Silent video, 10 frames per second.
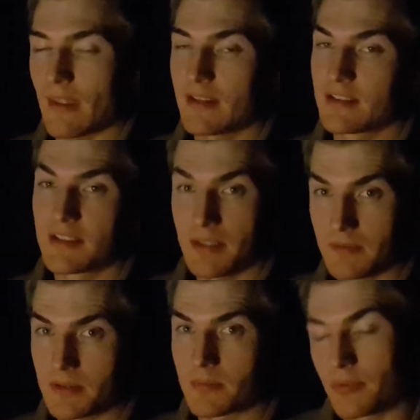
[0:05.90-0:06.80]
Today
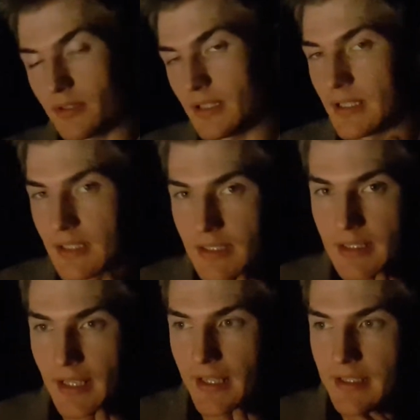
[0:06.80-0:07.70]
was a pretty
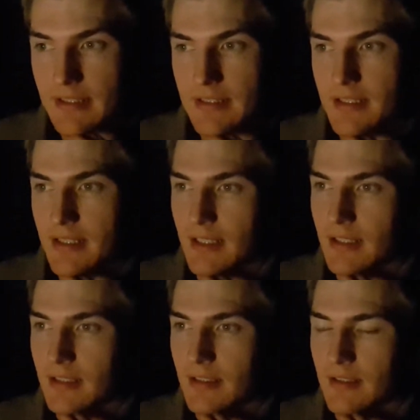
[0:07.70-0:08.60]

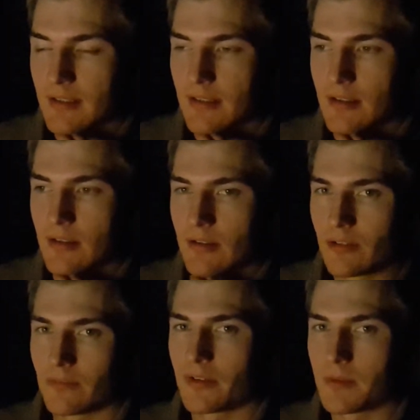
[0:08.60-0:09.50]
hectic
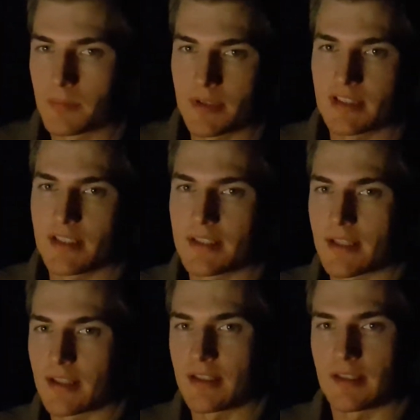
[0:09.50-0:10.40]
or very busy
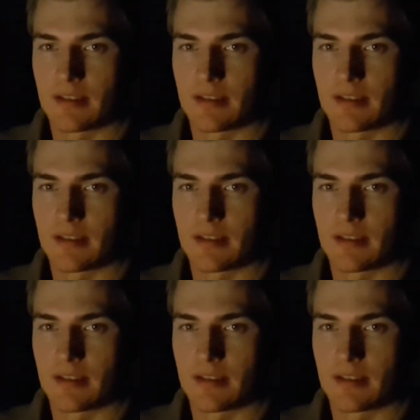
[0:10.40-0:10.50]
day,